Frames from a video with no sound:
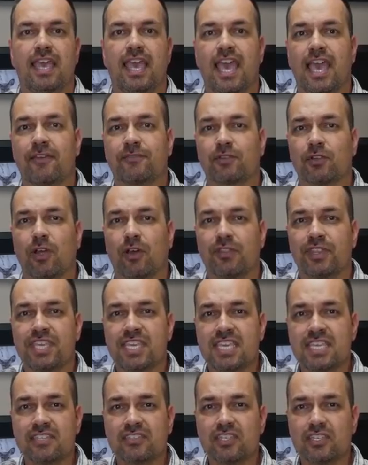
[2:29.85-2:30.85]
After all,
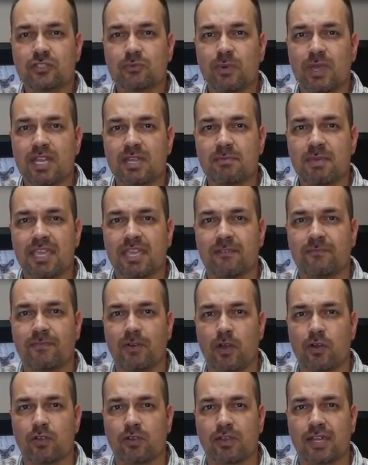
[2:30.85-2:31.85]
the easiest way to make a
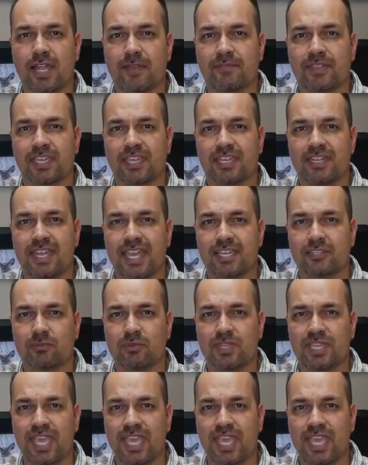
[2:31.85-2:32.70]
photograph that connects with